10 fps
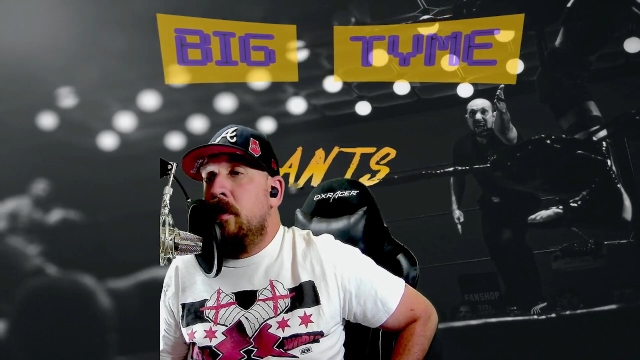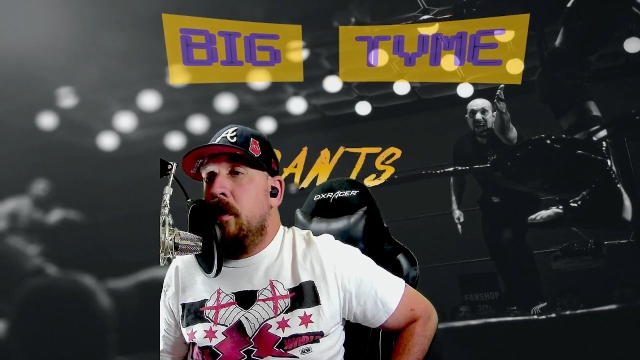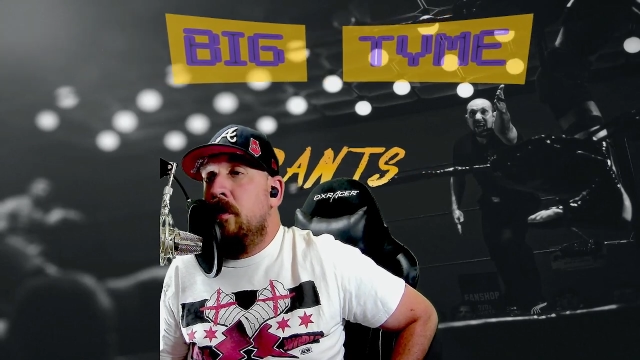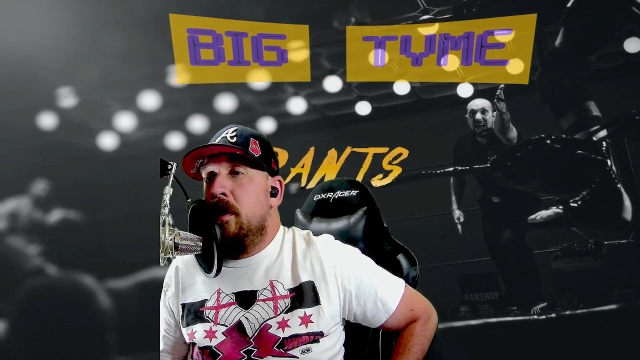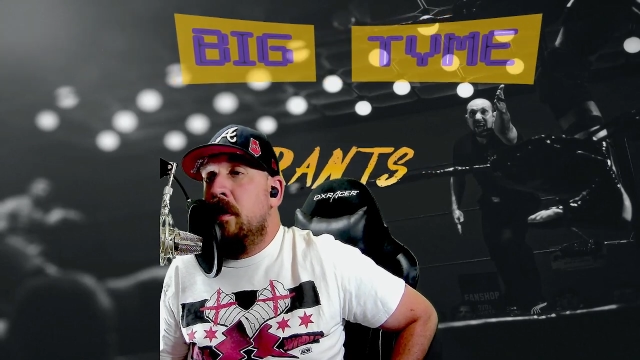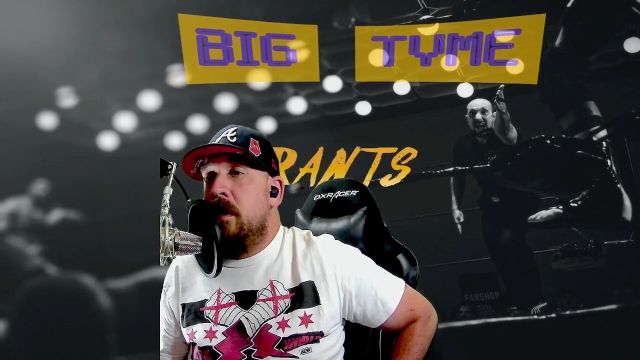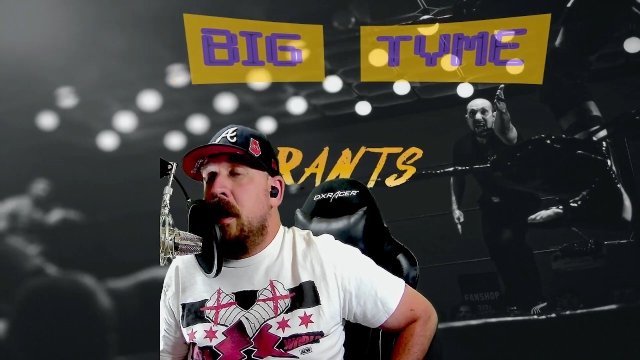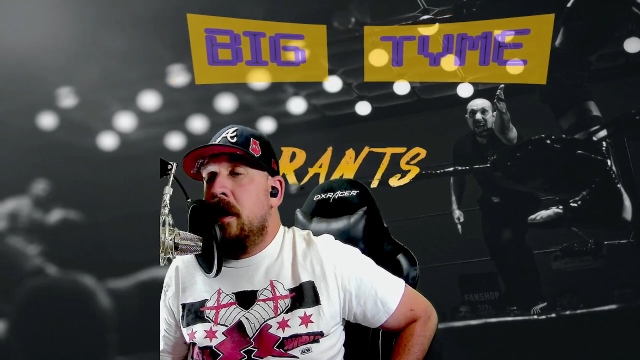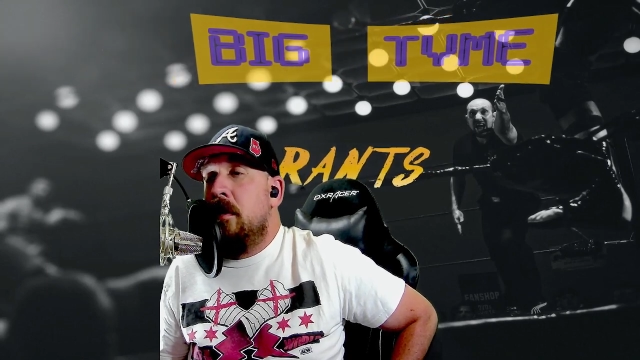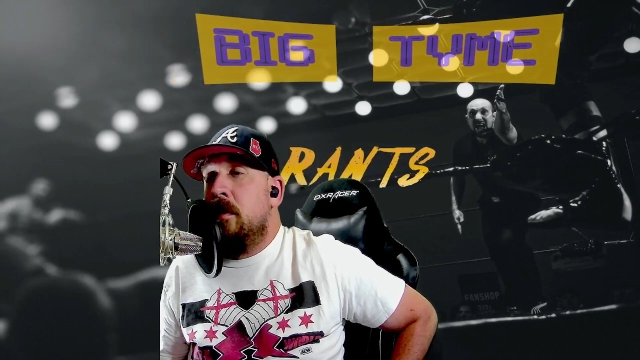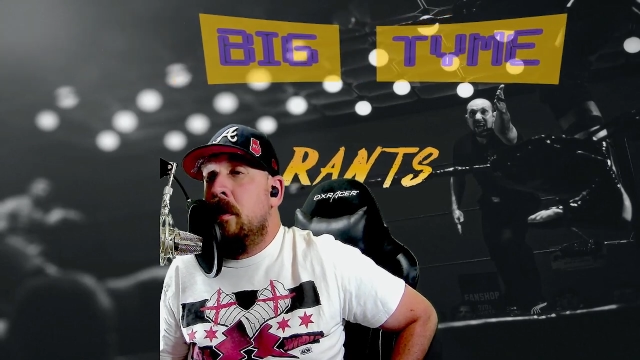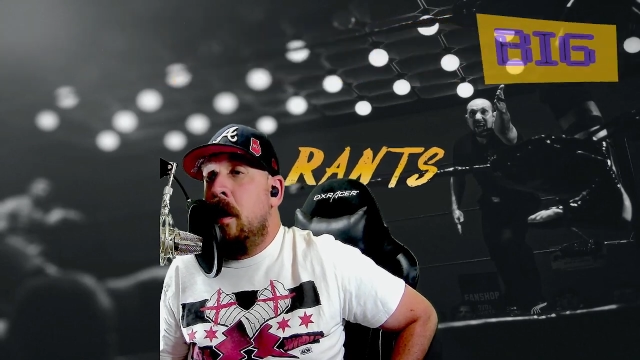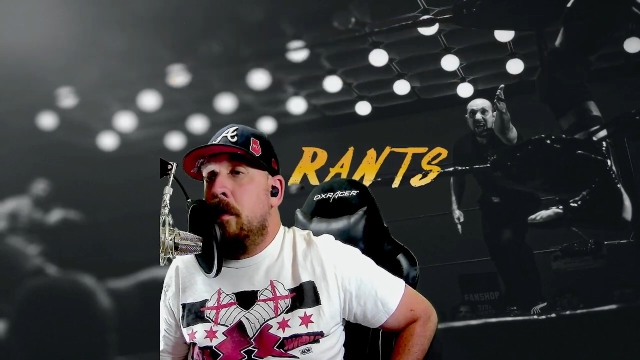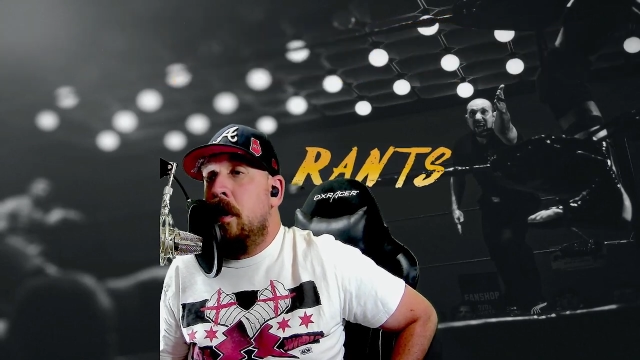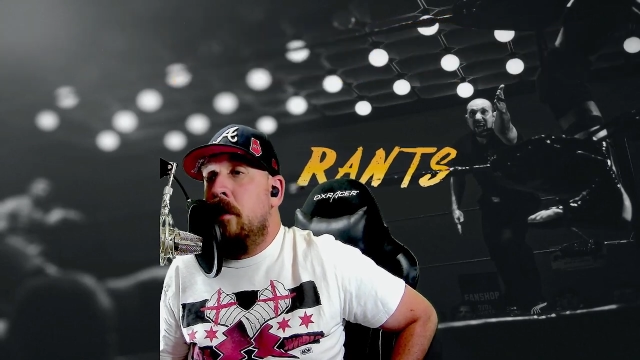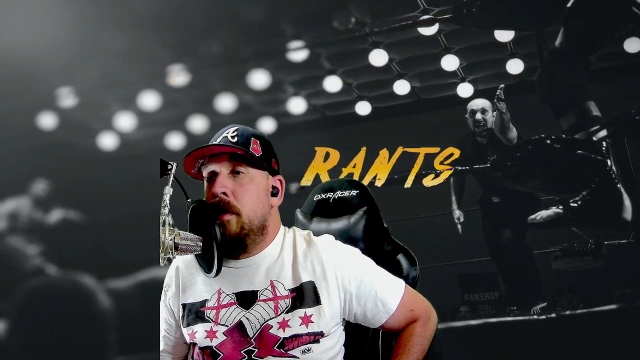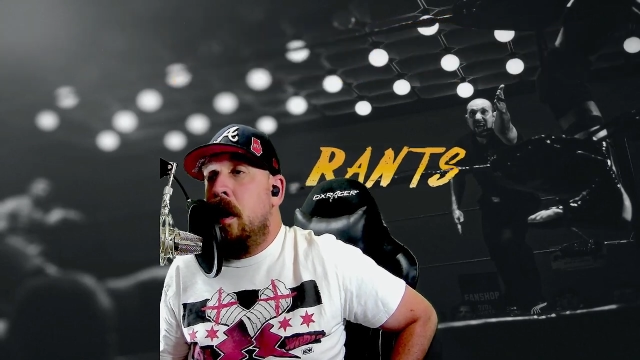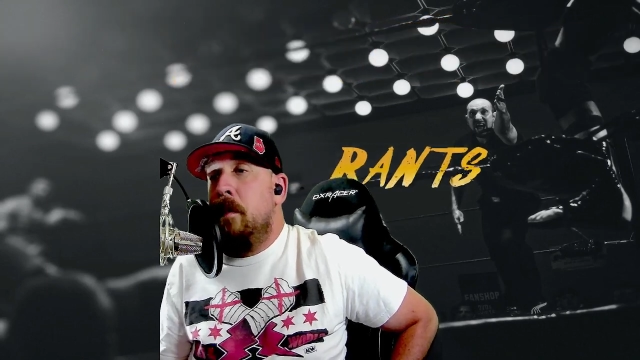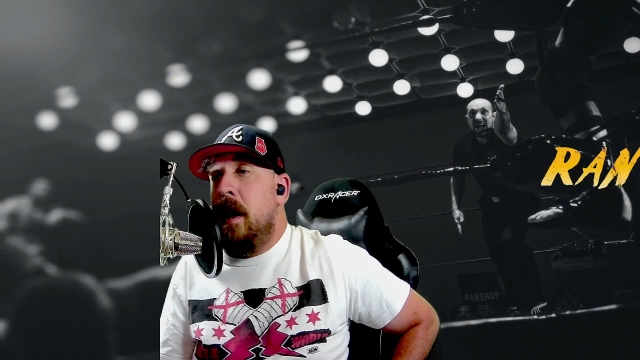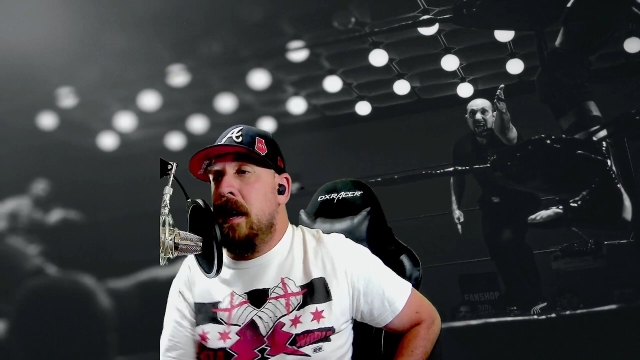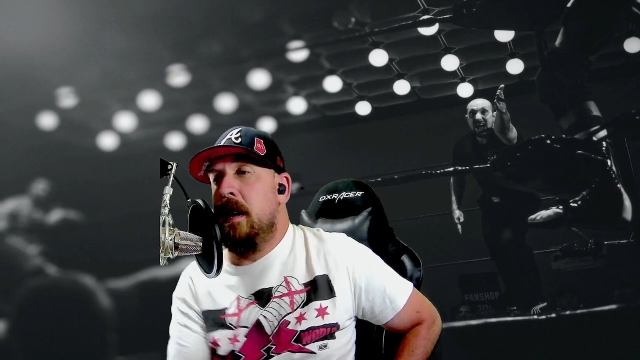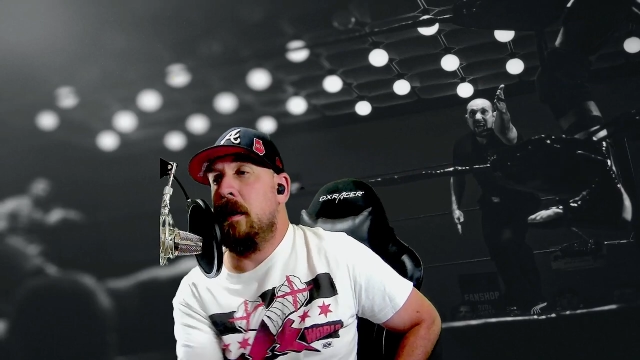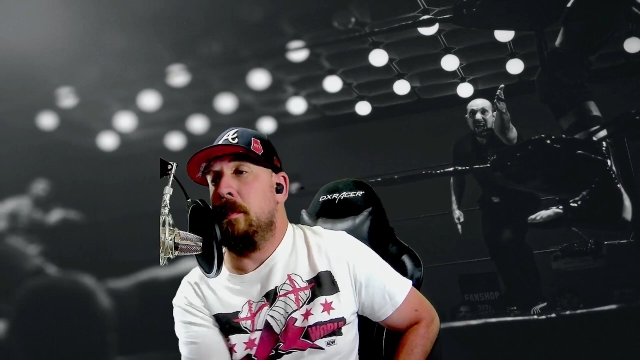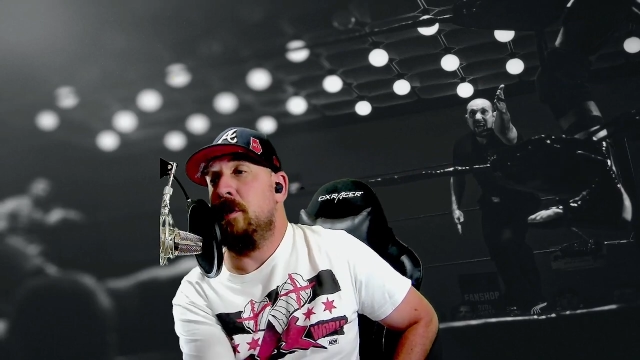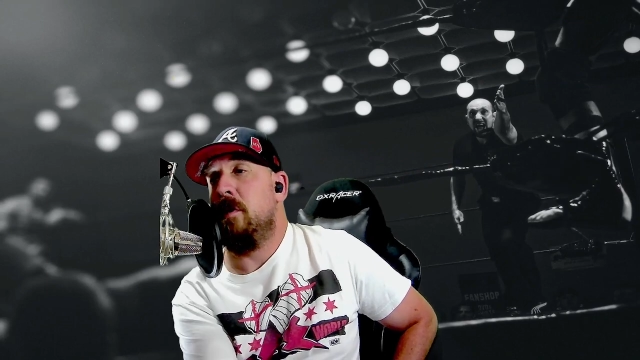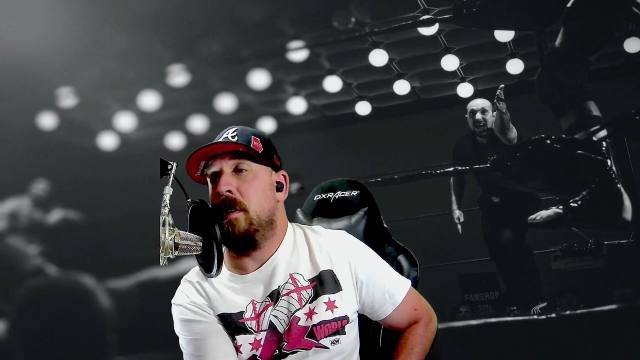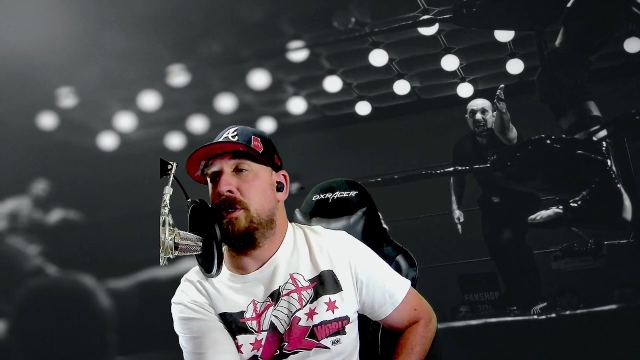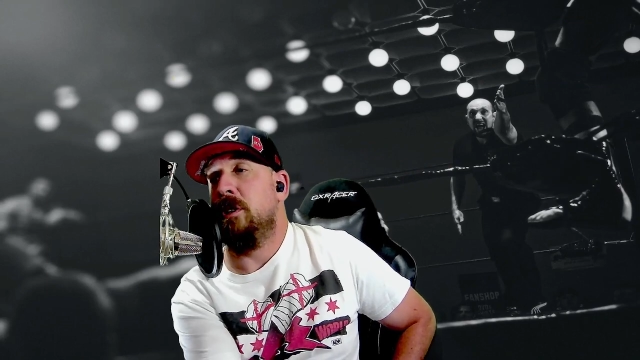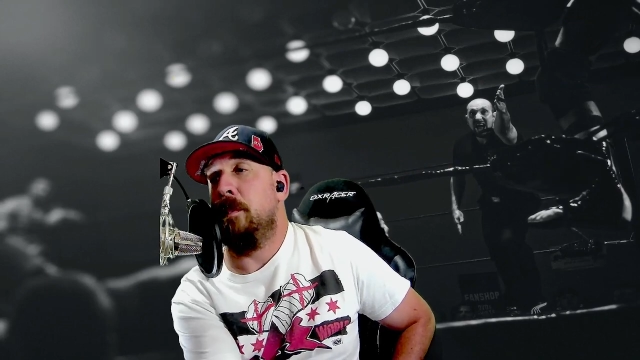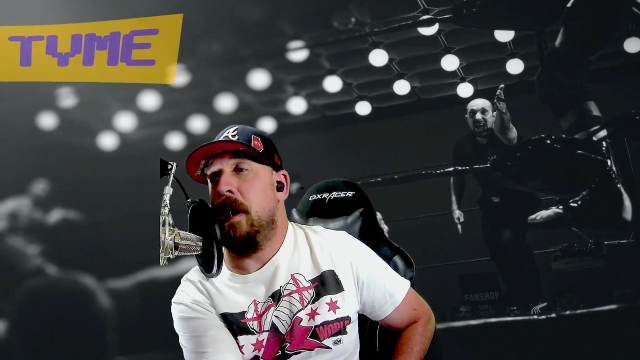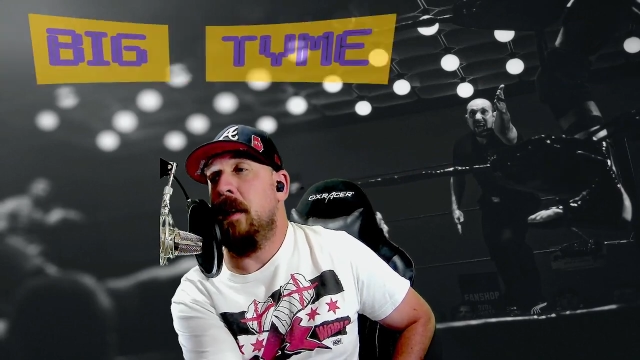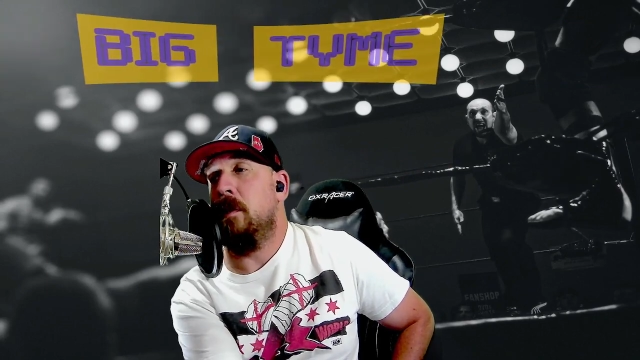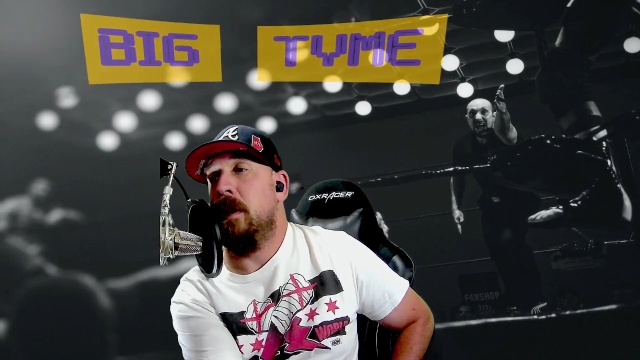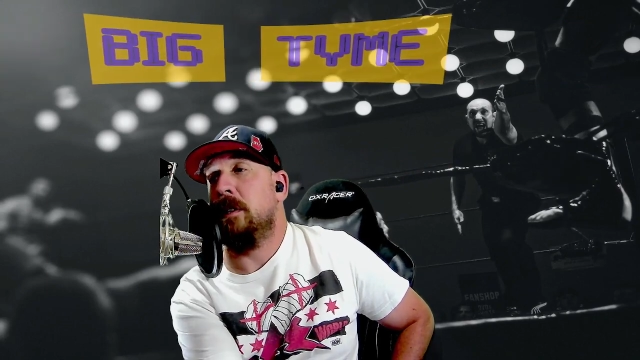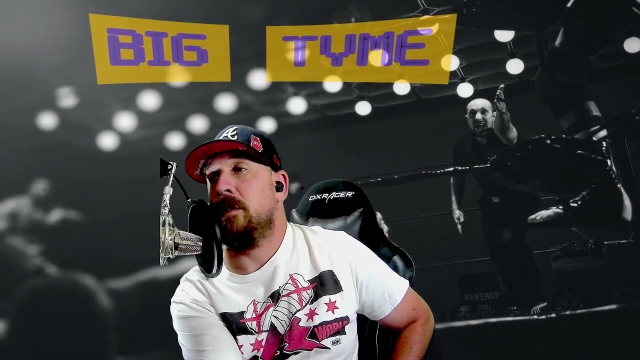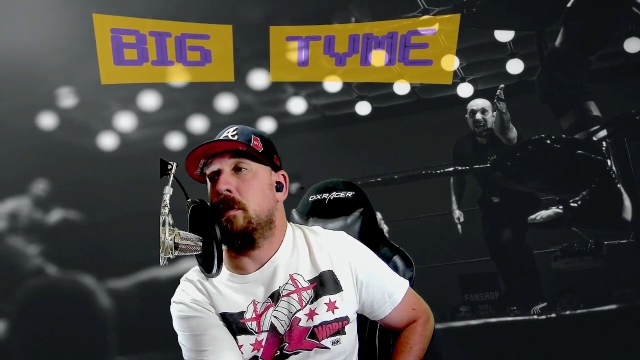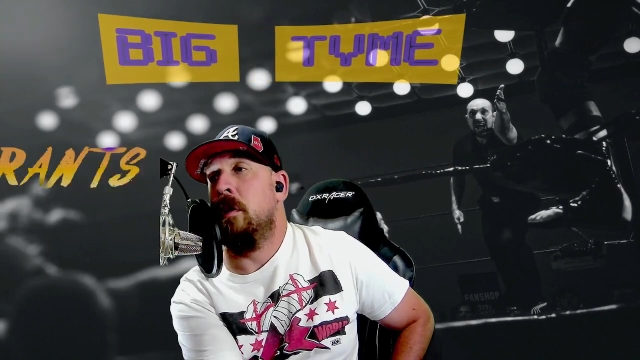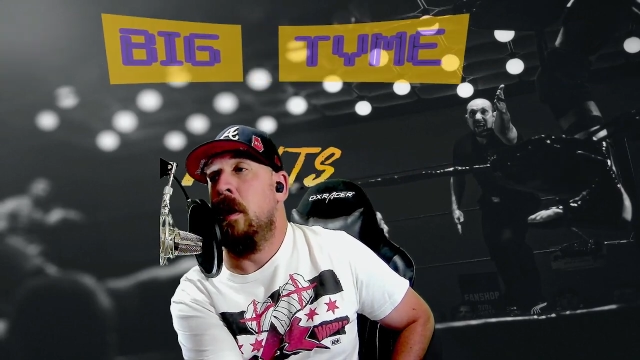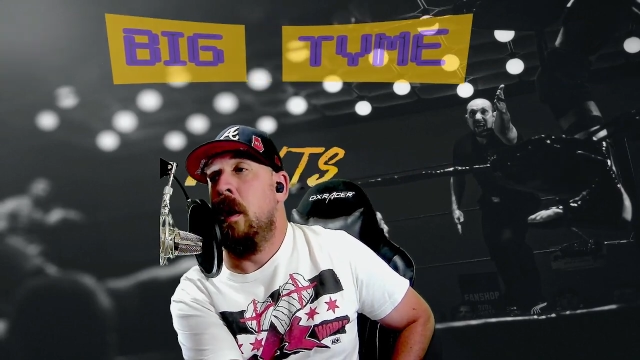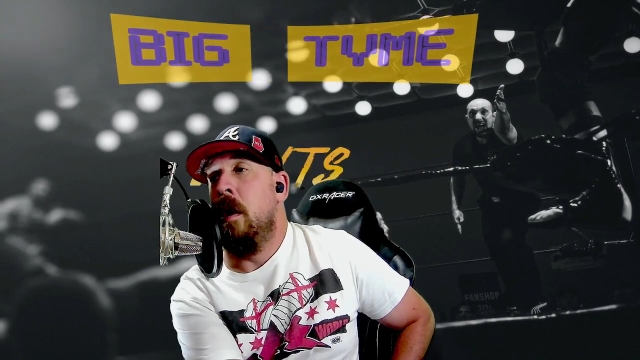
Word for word: and we've sent a number of top A E W stars to Japan to wrestle